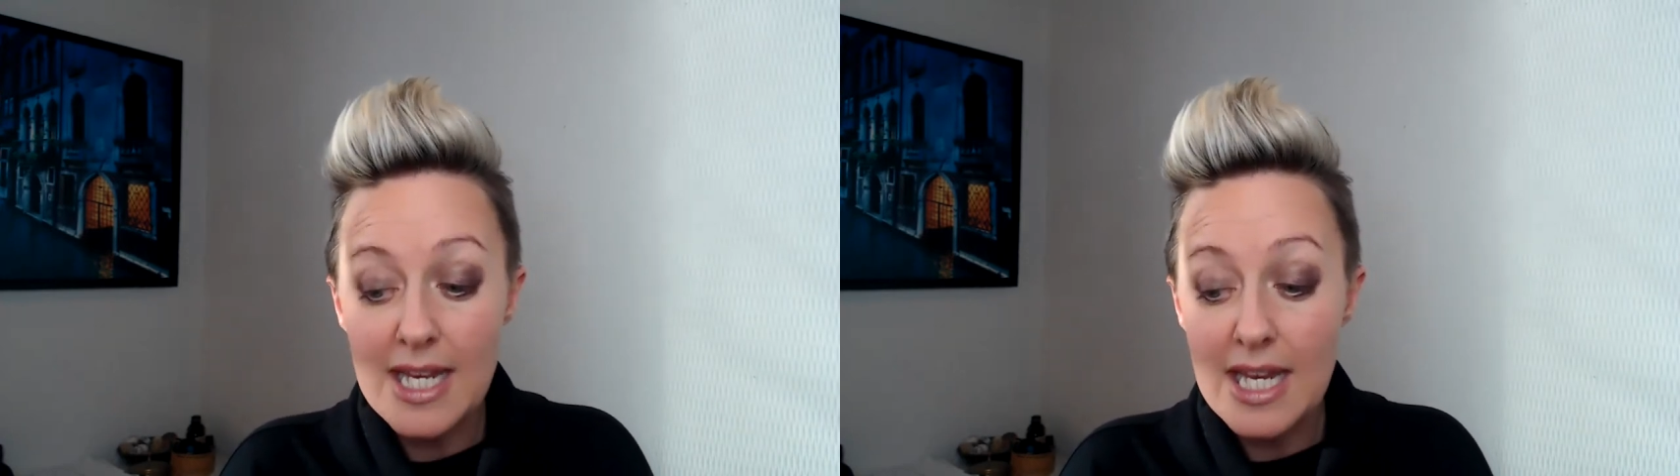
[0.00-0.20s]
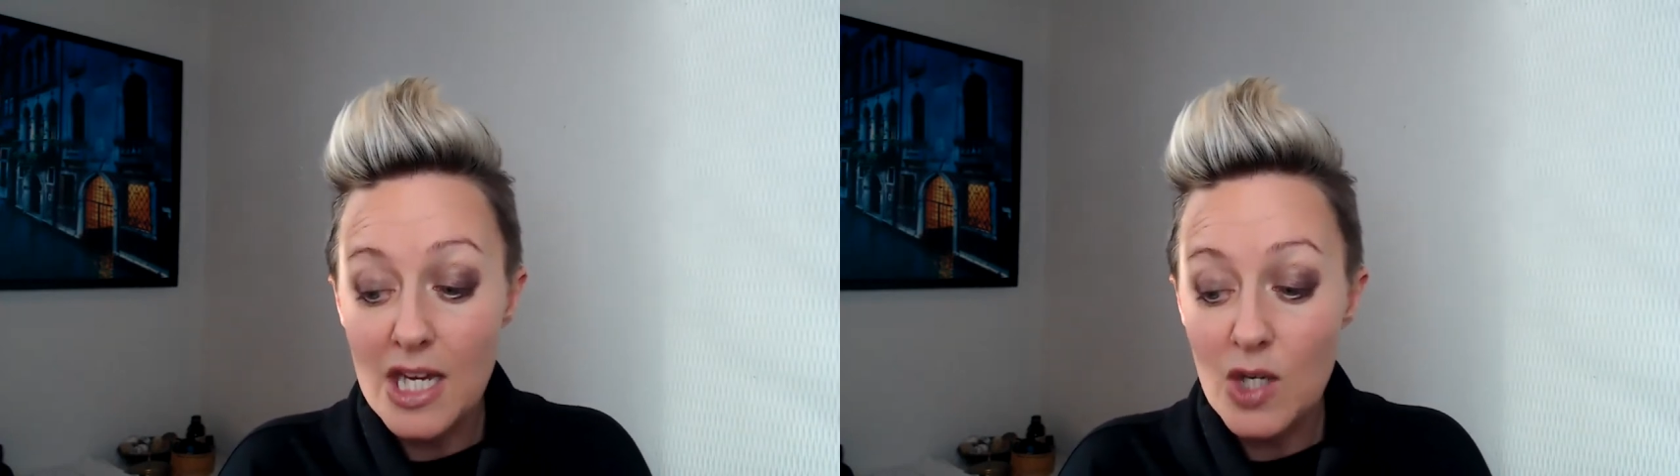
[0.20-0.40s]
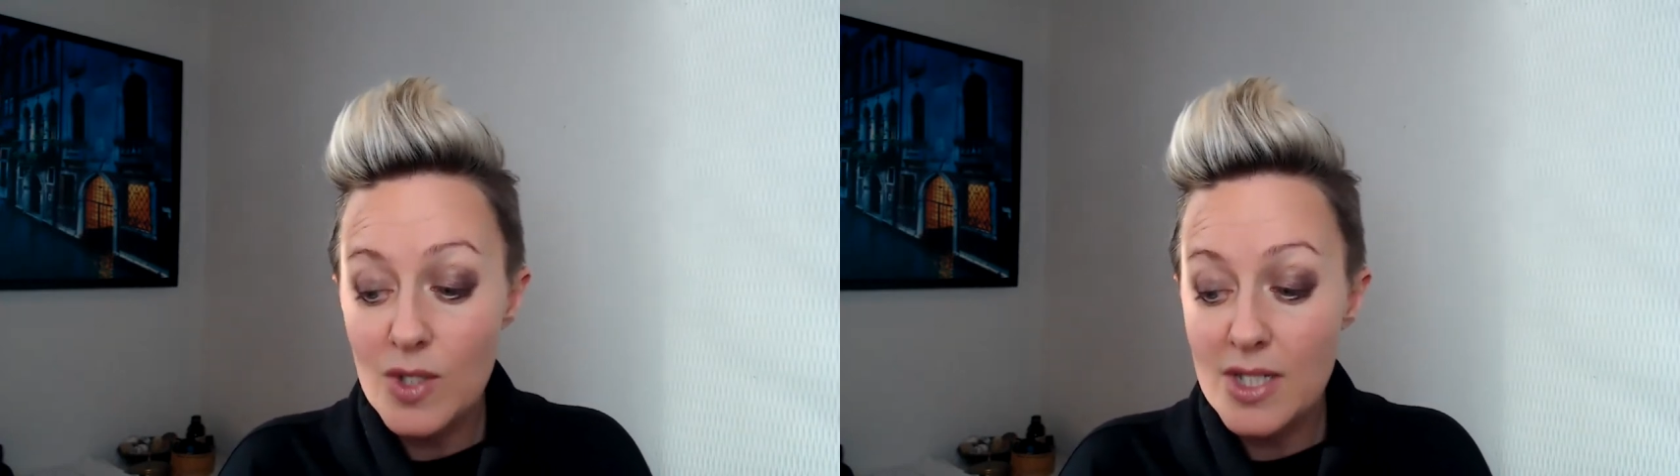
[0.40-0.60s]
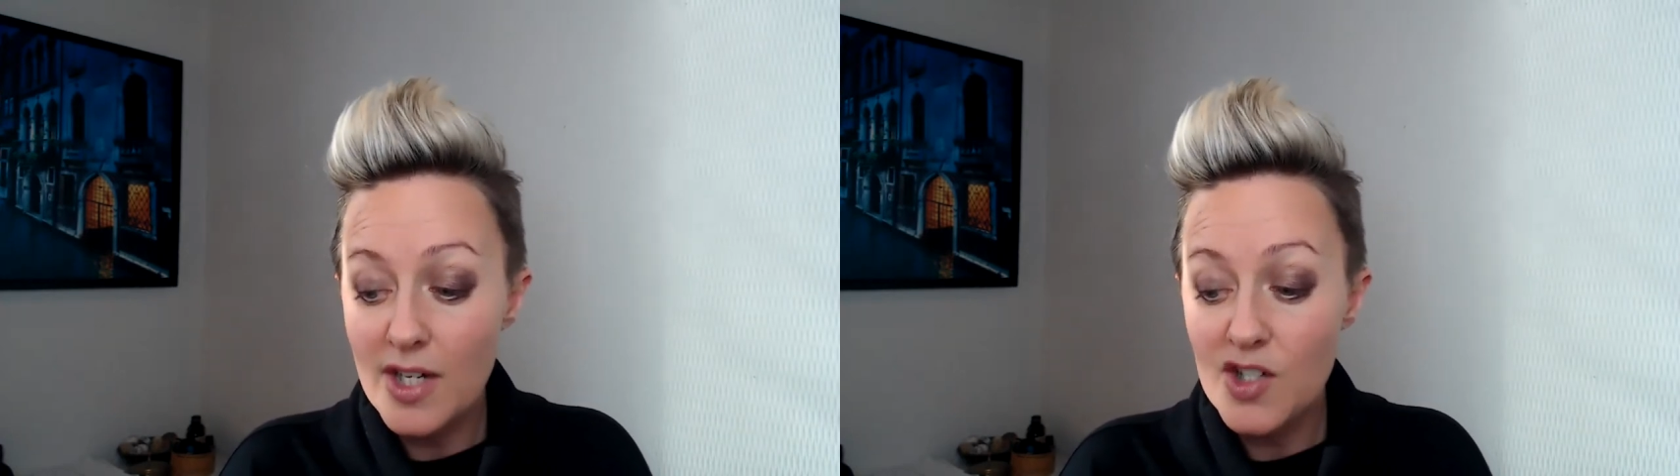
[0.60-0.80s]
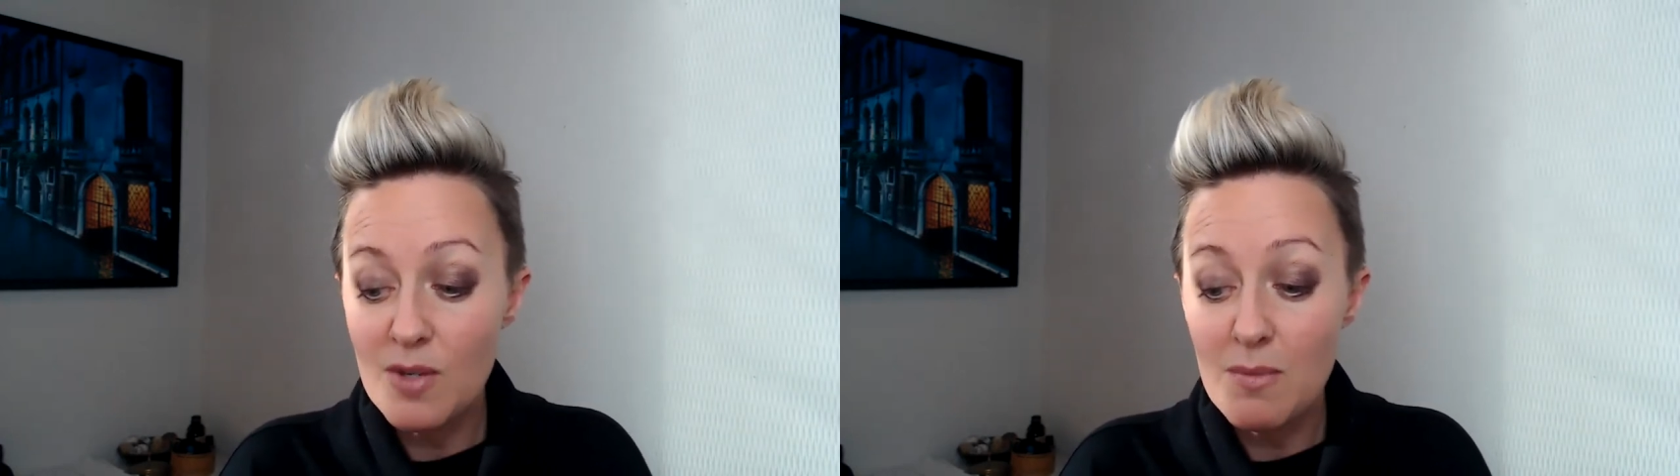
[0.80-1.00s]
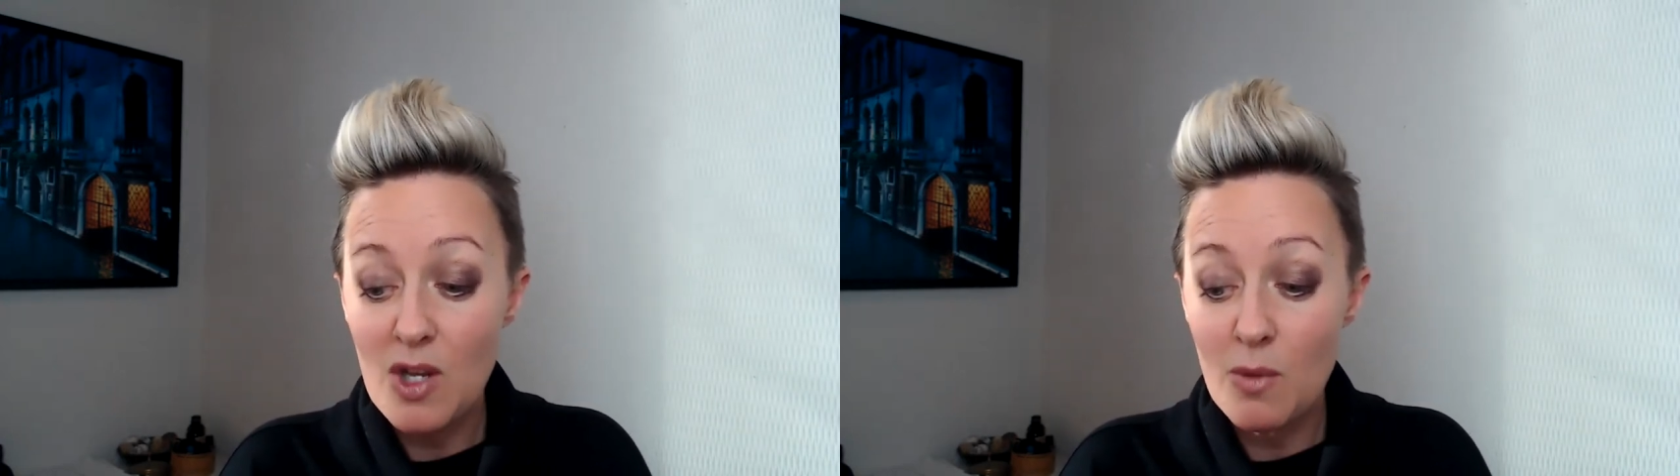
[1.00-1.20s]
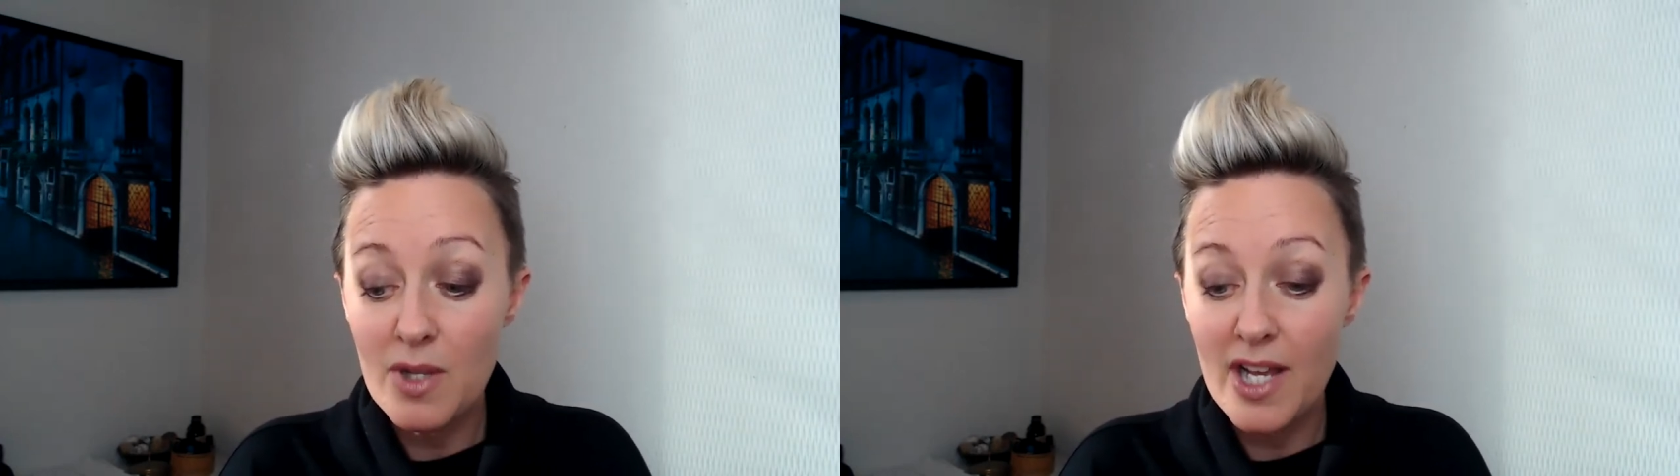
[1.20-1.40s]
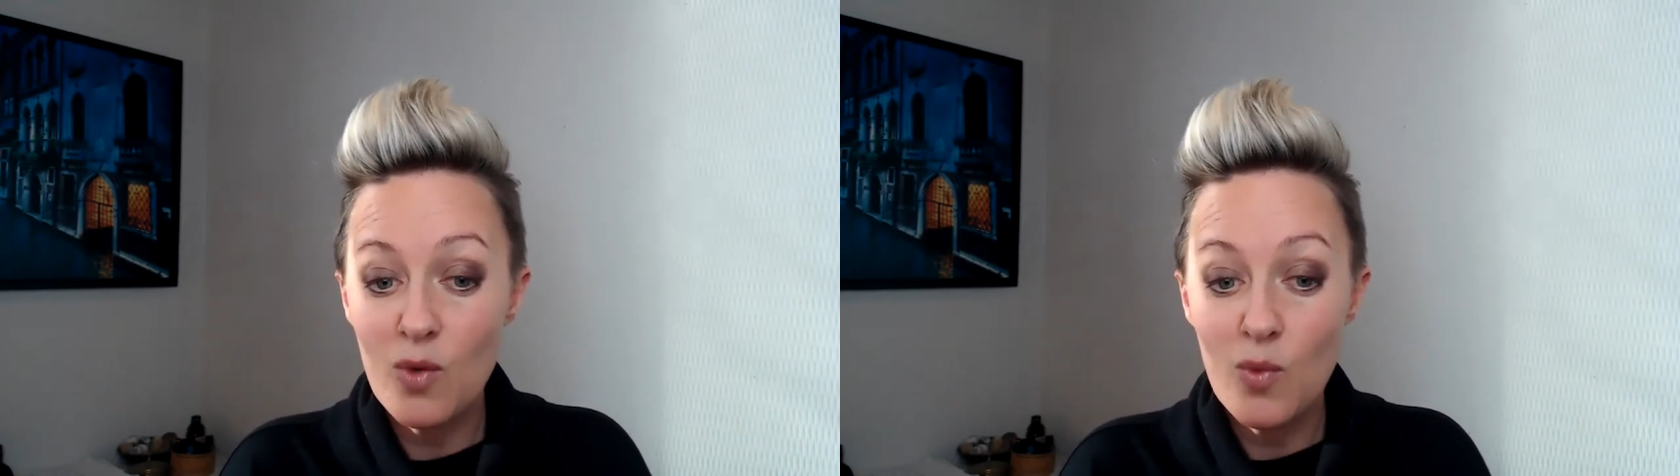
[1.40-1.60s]
keto induction meal
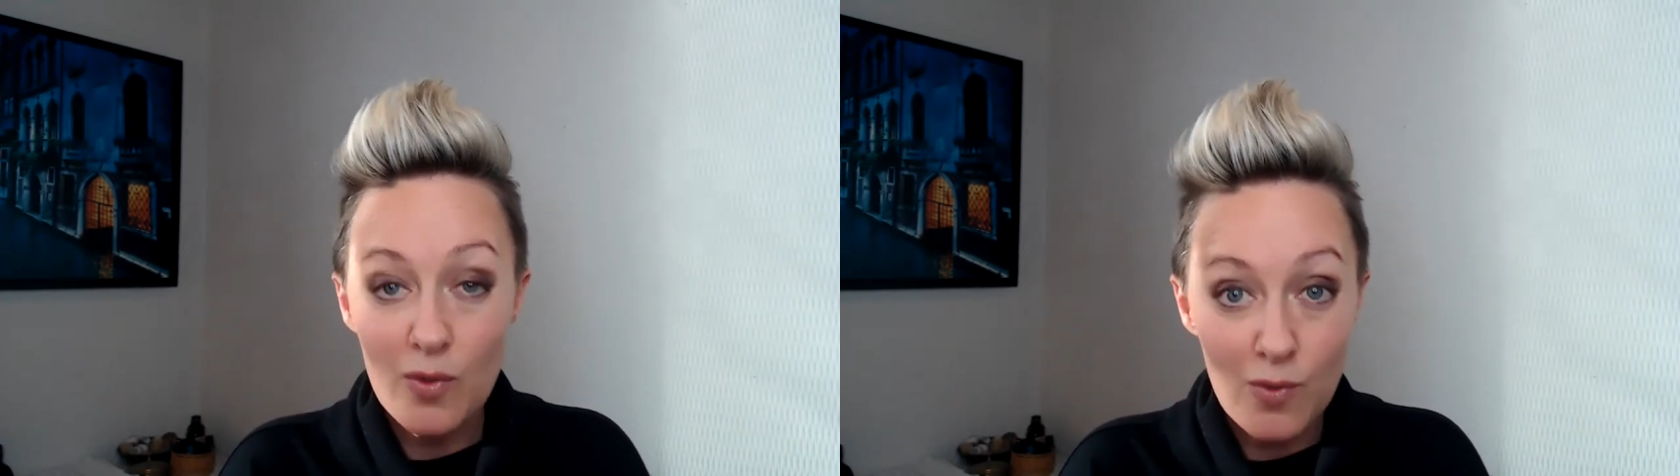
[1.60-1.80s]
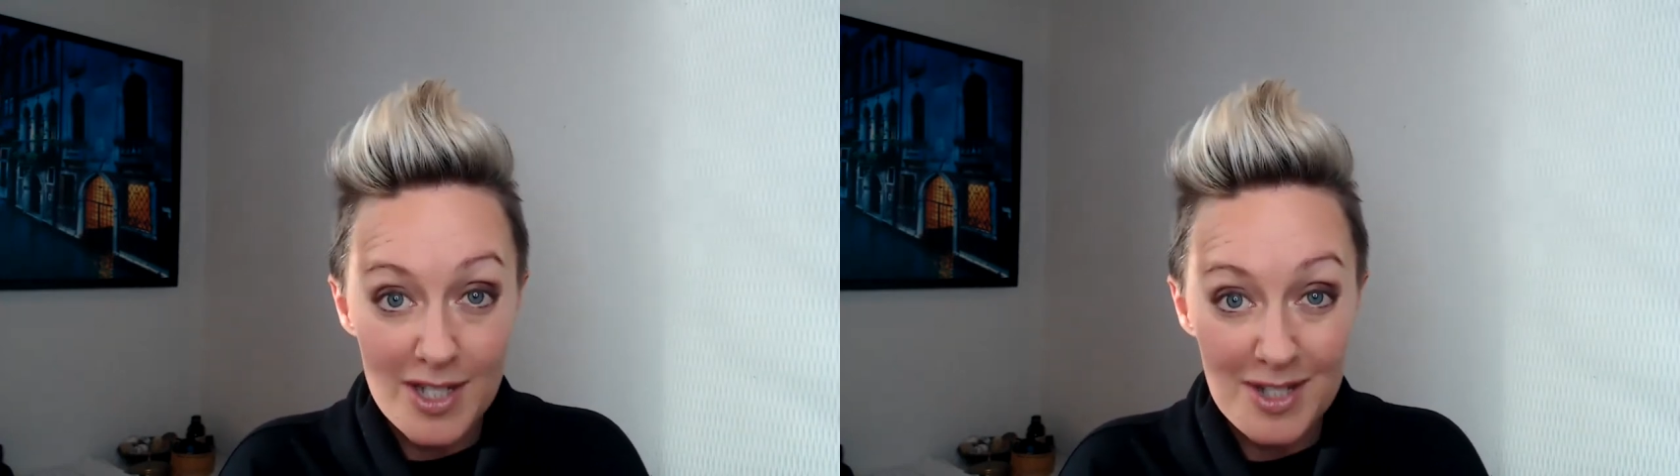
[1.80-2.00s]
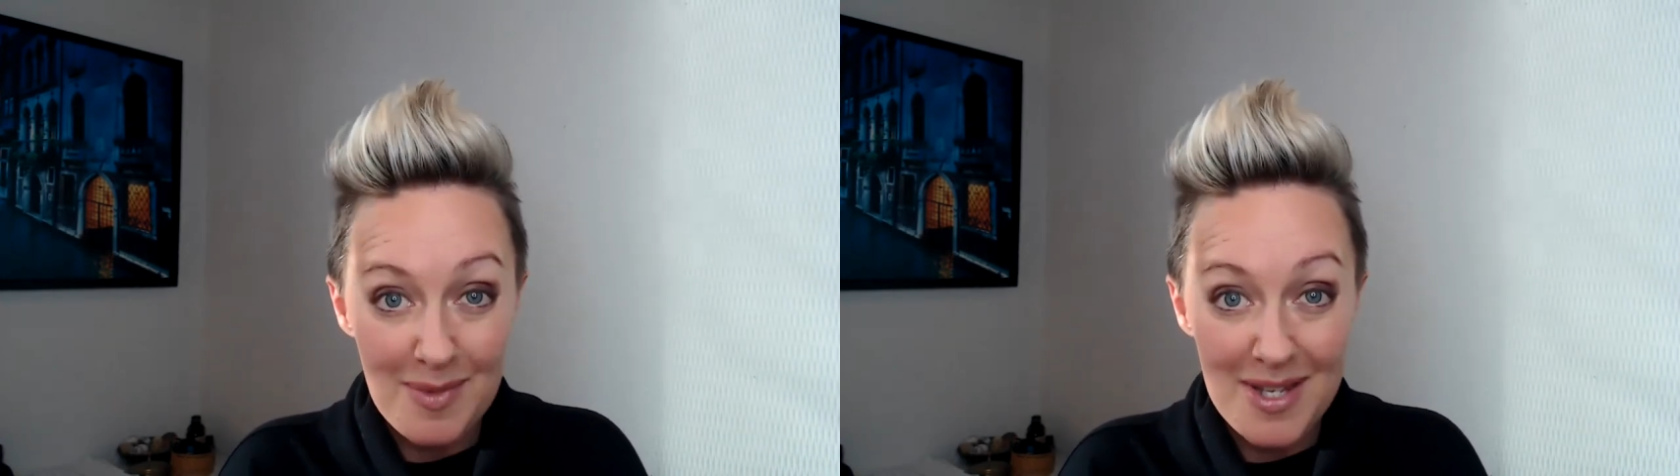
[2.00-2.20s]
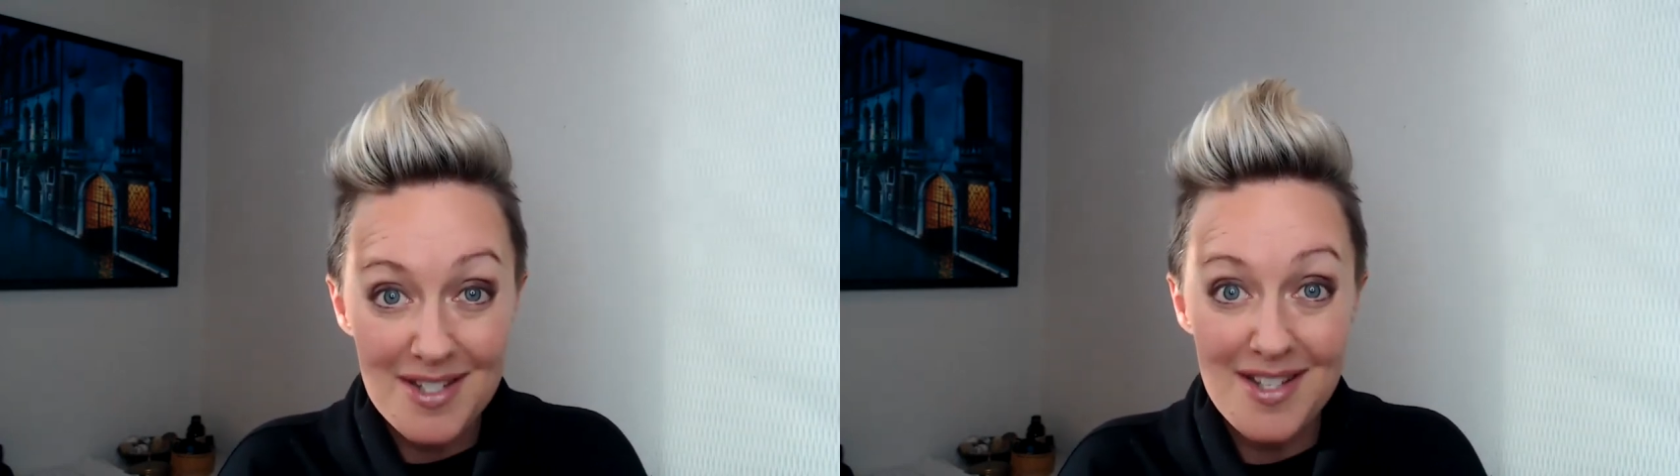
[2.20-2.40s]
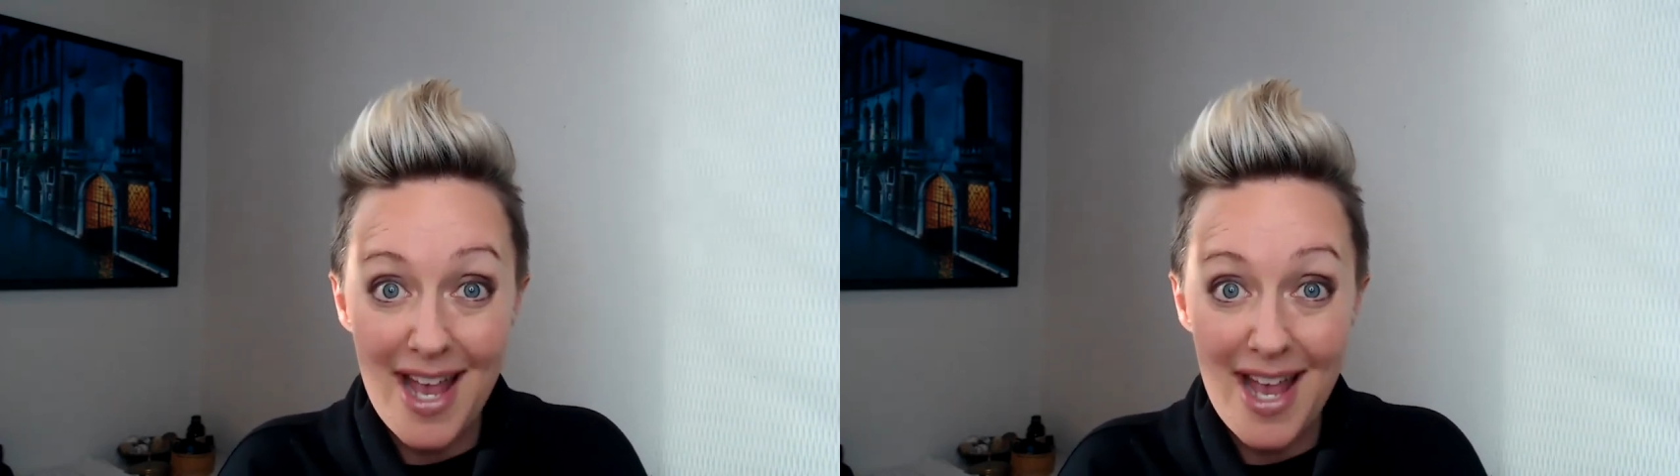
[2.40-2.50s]
plan with recipes